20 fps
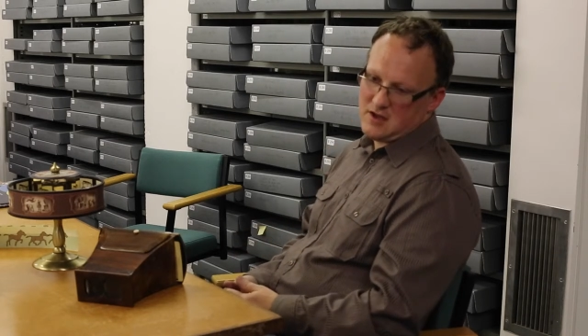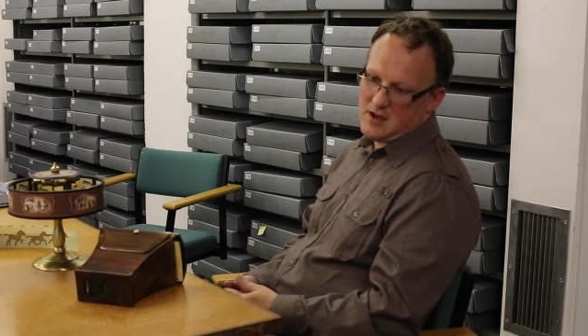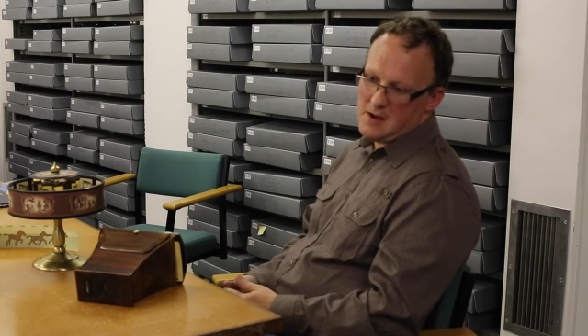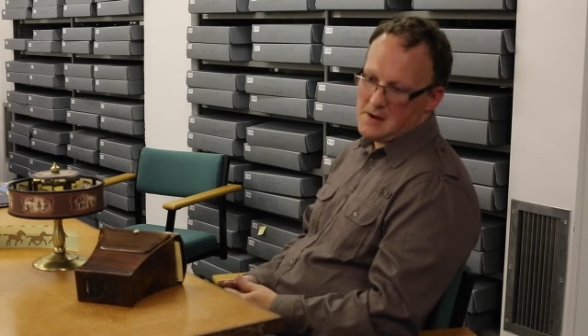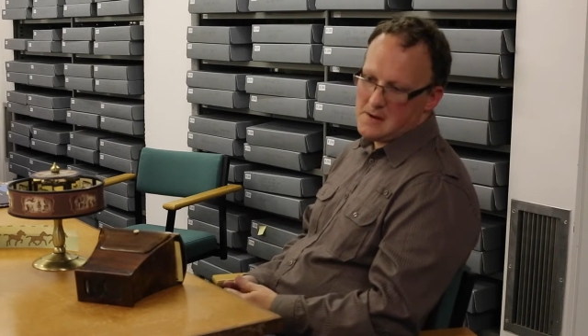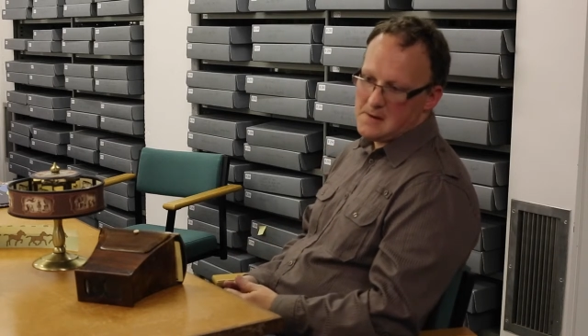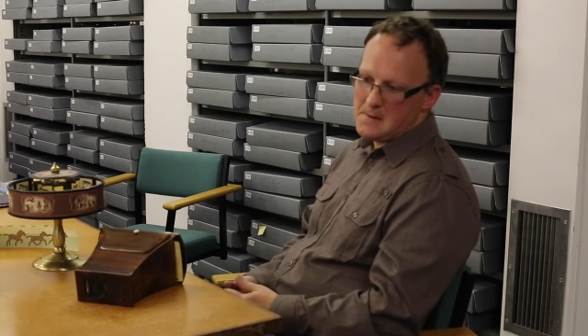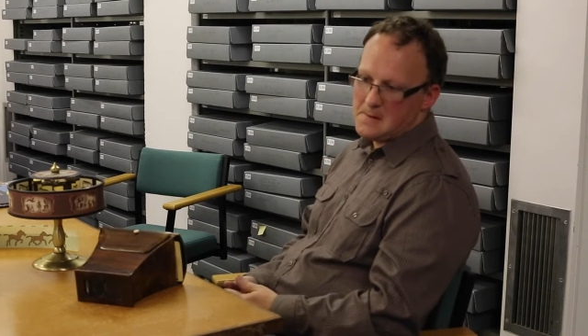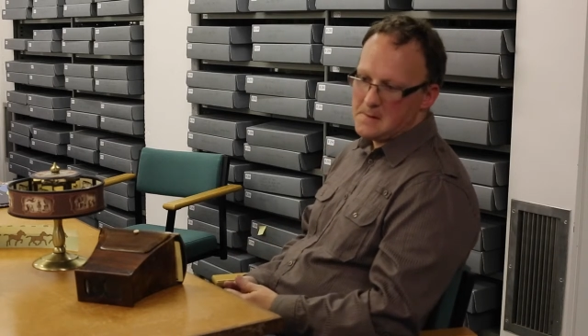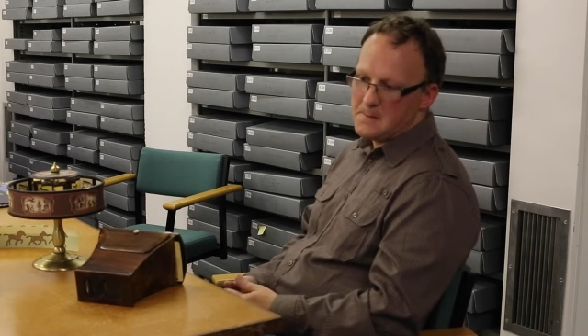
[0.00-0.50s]

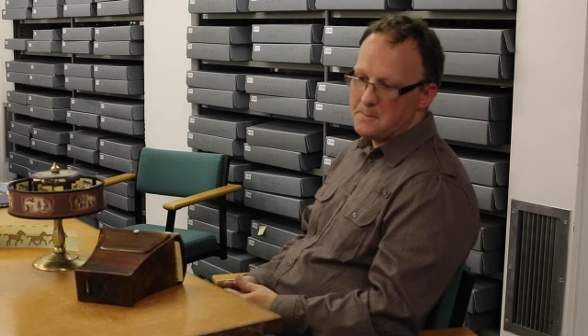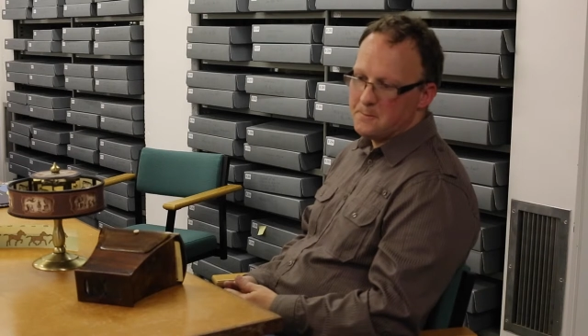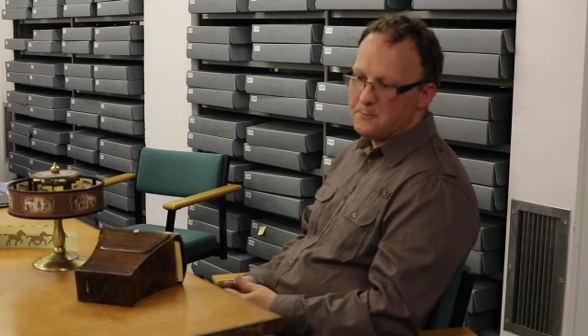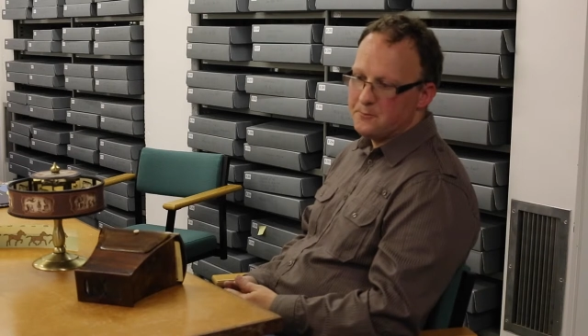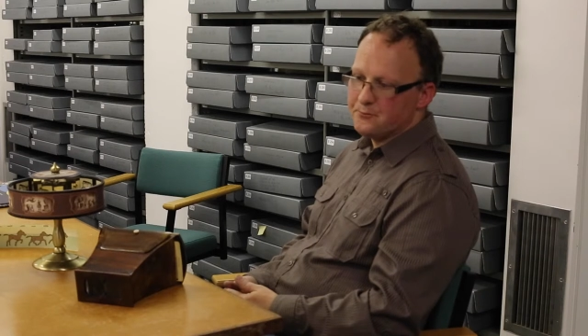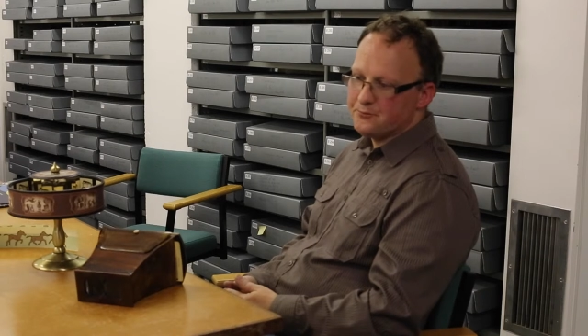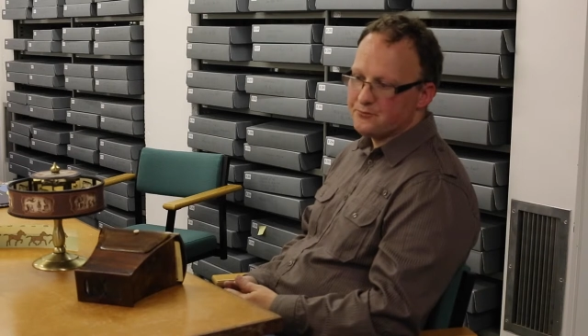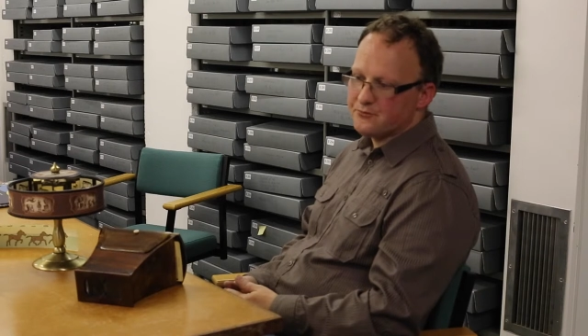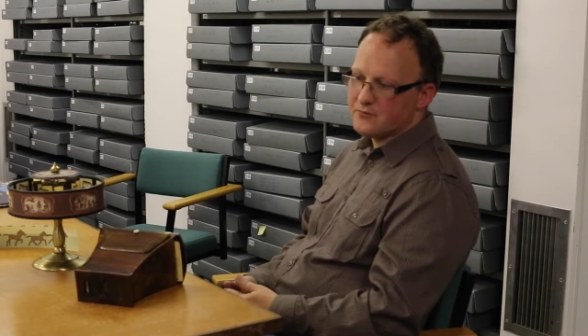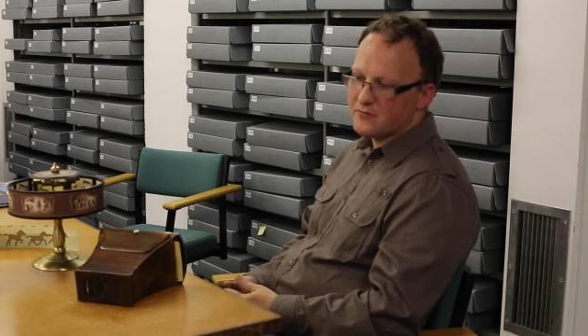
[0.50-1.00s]

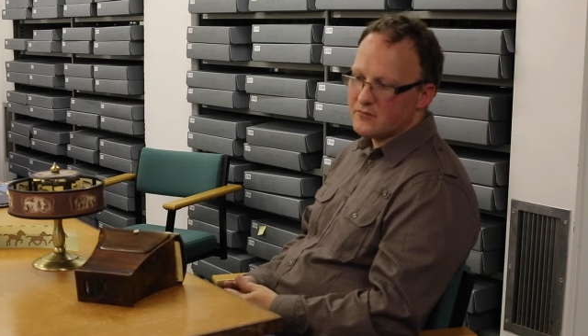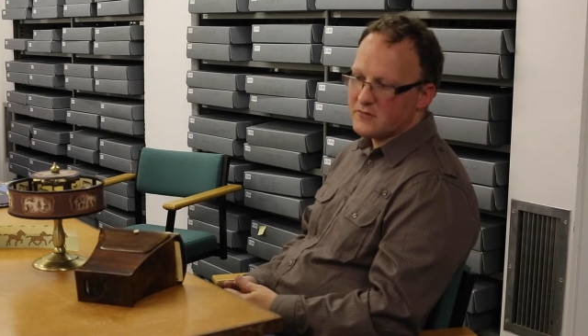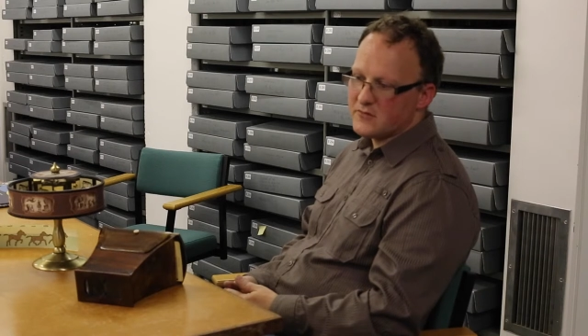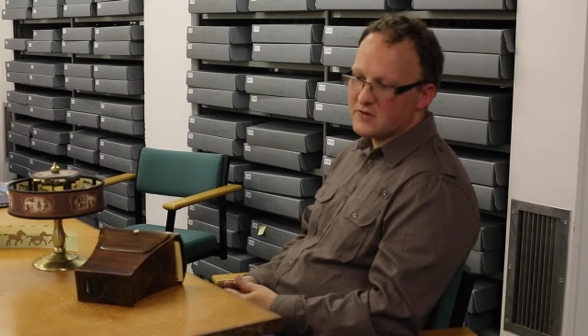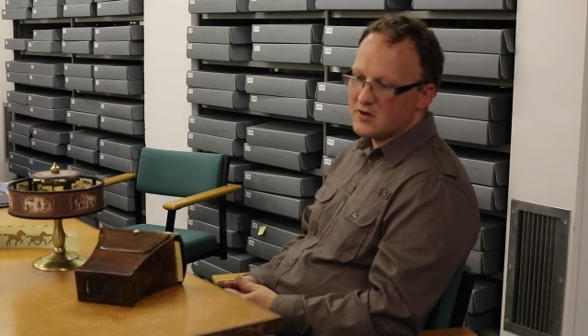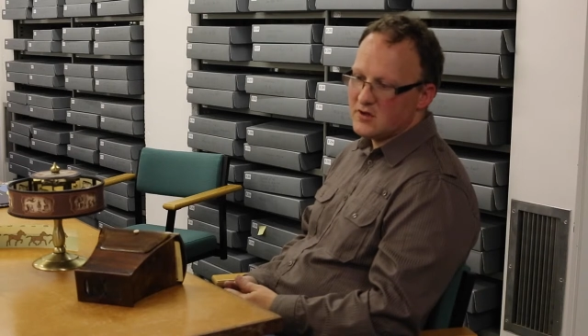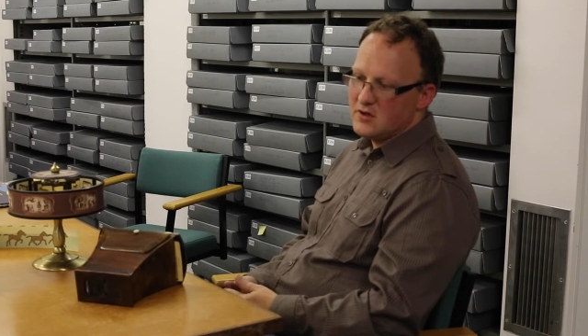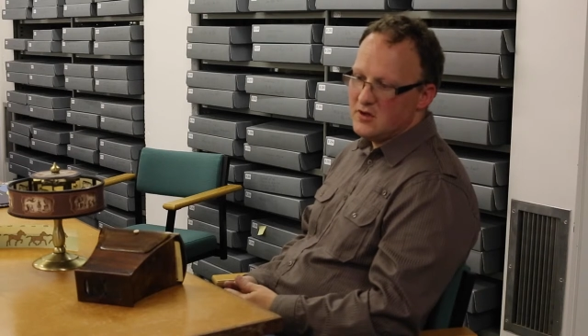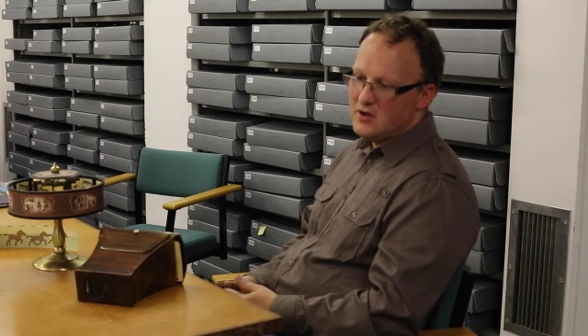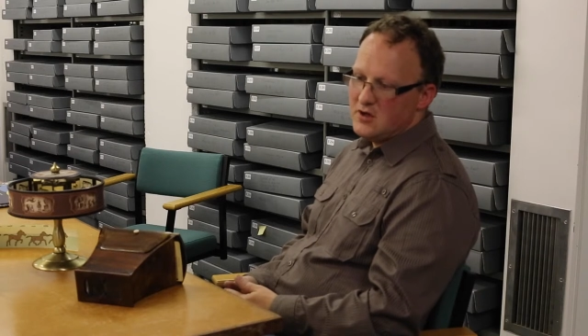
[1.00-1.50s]

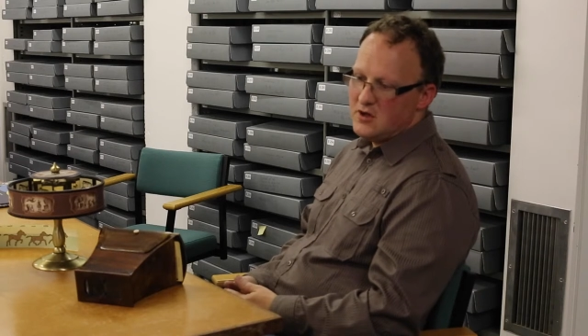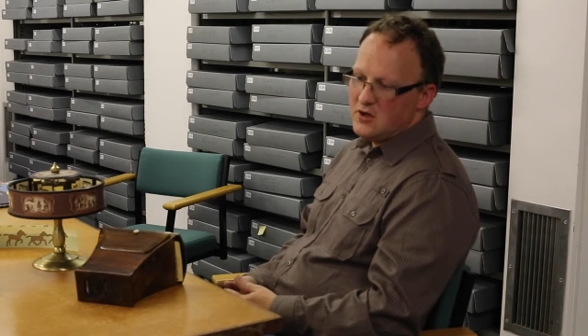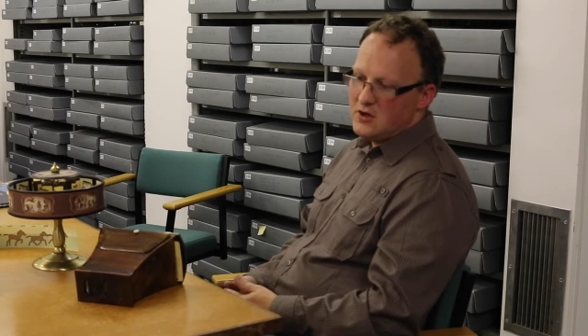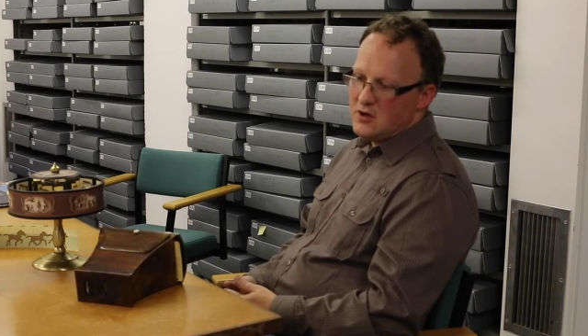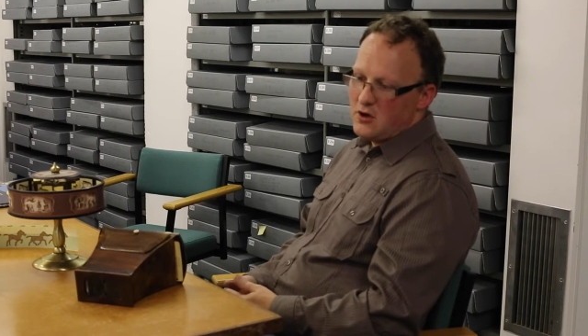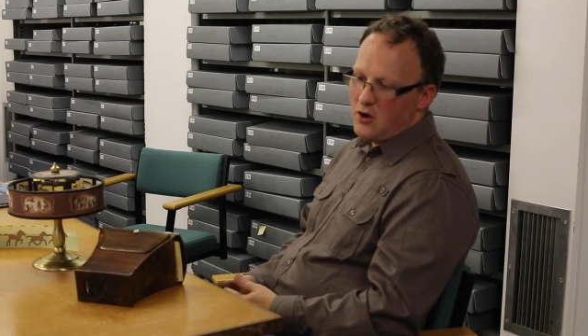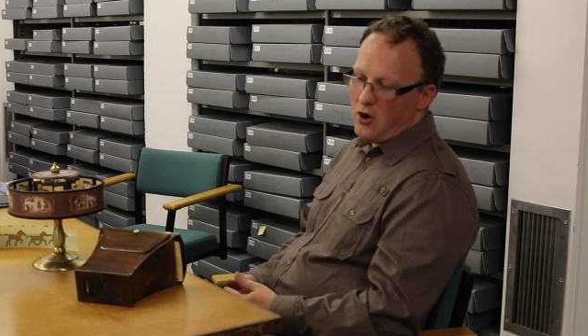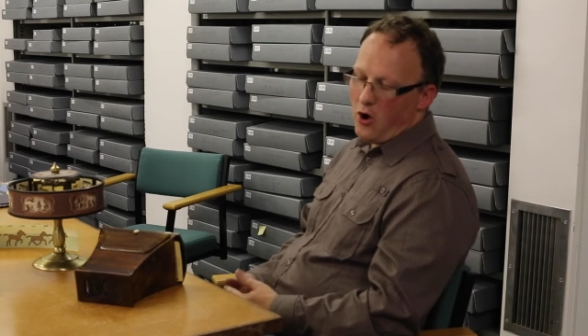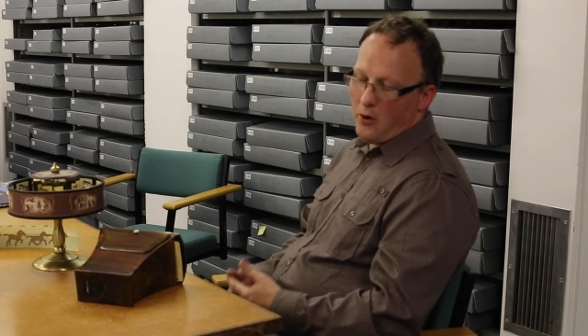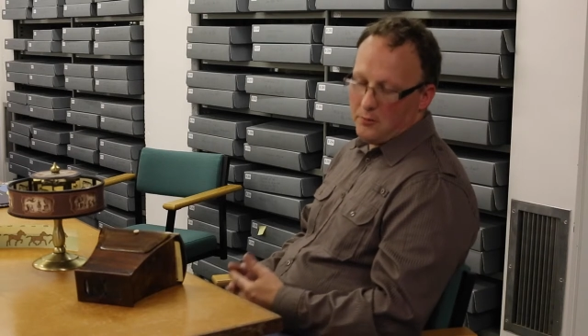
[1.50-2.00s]

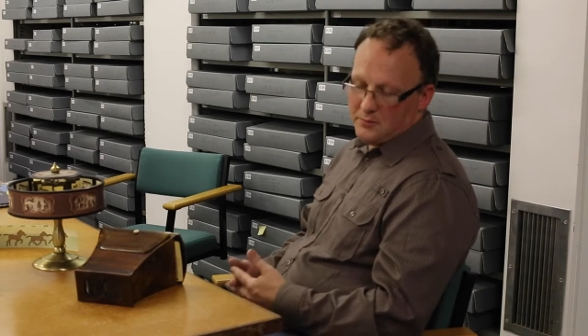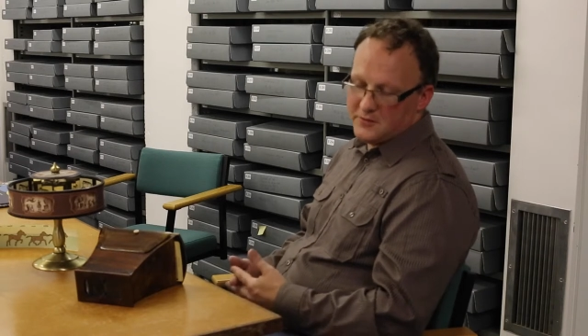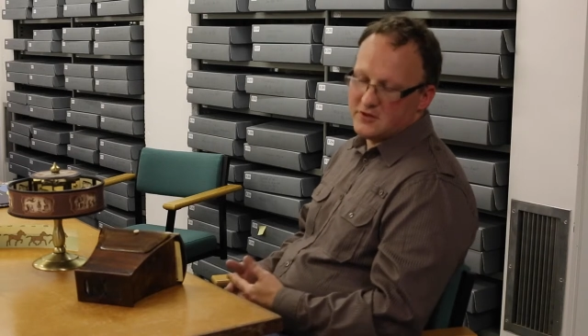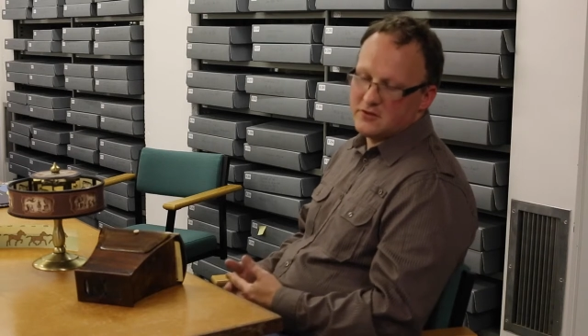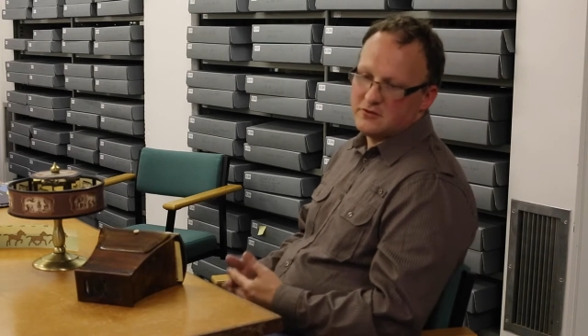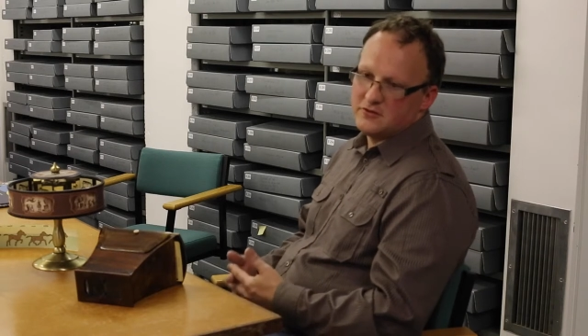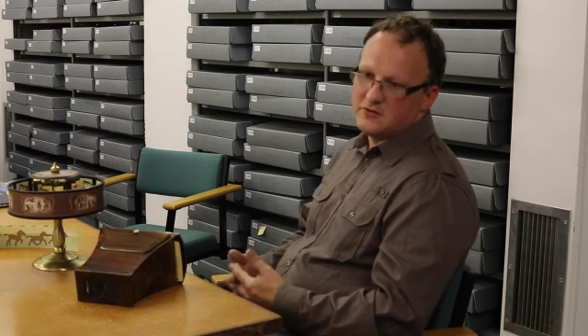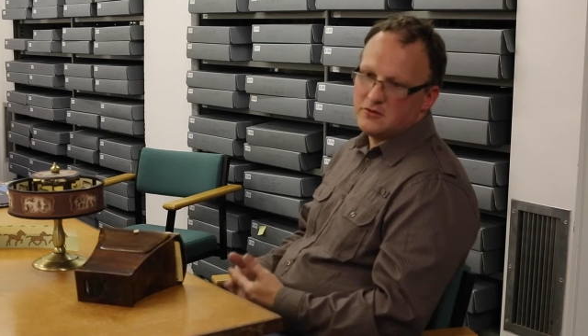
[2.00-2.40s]
optical